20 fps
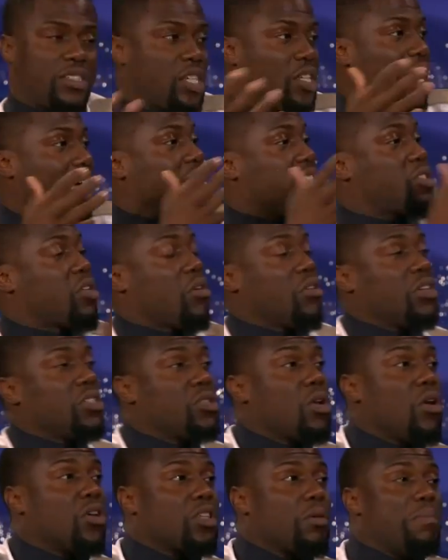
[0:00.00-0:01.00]
to, like, turn and
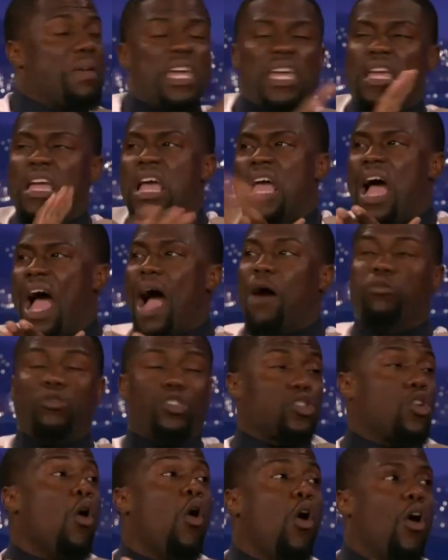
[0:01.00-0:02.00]
talk to me. I
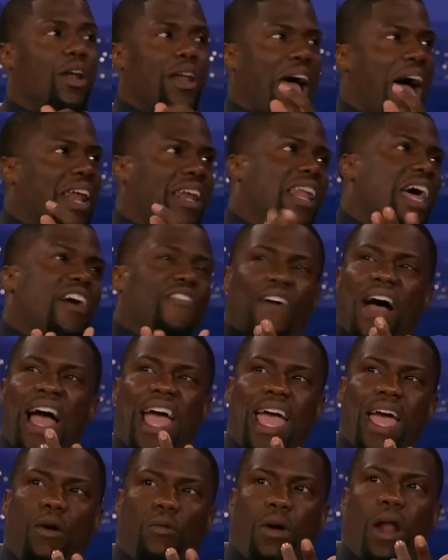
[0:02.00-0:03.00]
was gone. I left. I
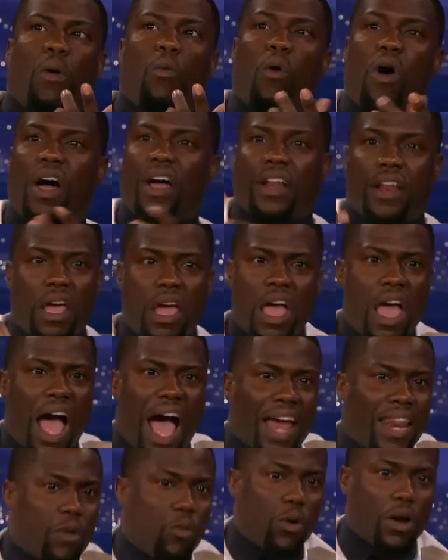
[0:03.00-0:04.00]
had what I want.
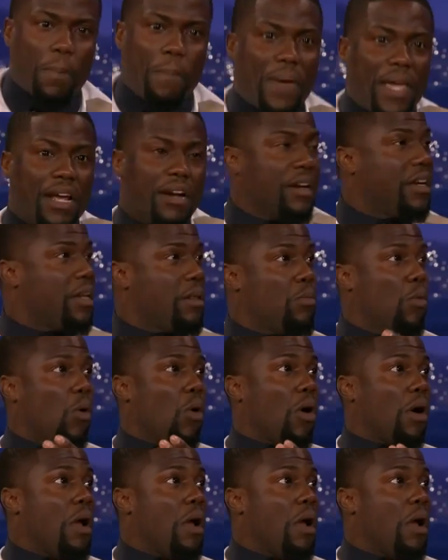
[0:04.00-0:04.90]
I didn't want to be in it anymore.